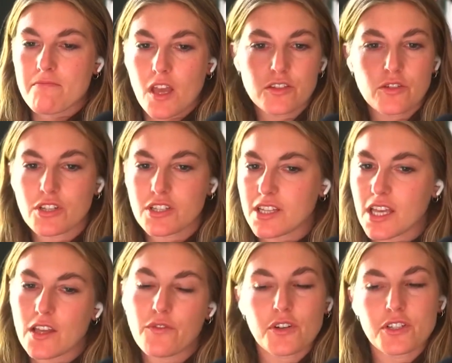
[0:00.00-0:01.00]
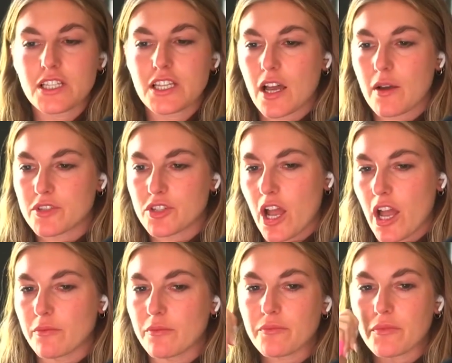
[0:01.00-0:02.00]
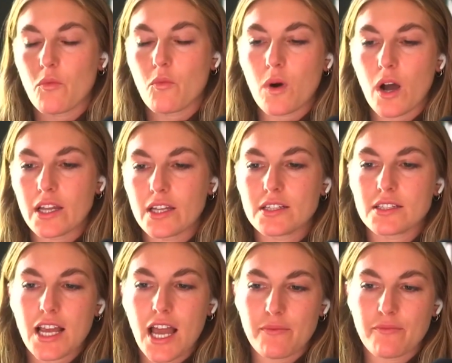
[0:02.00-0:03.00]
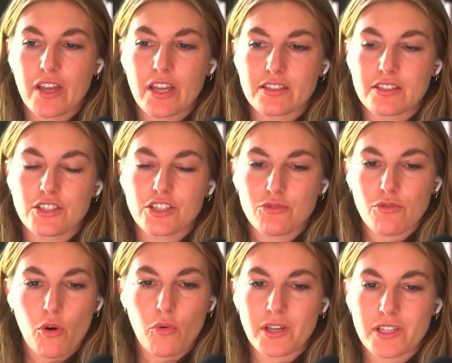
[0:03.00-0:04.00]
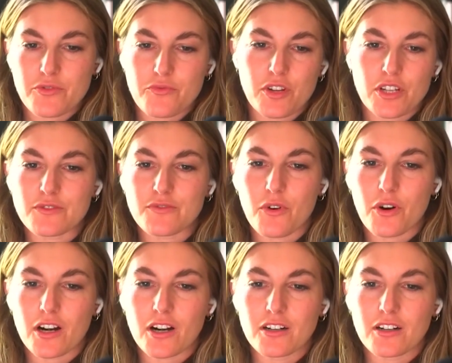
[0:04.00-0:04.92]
So just like first thing that comes to your head, what typeface do you always reach for?